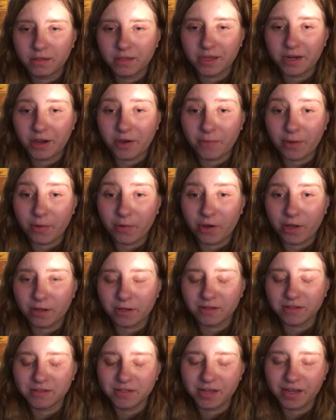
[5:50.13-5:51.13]
that know me
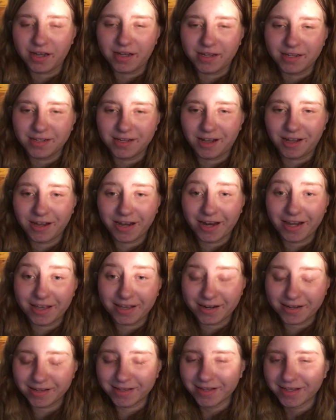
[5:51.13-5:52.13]
well. Yeah, I'll get it.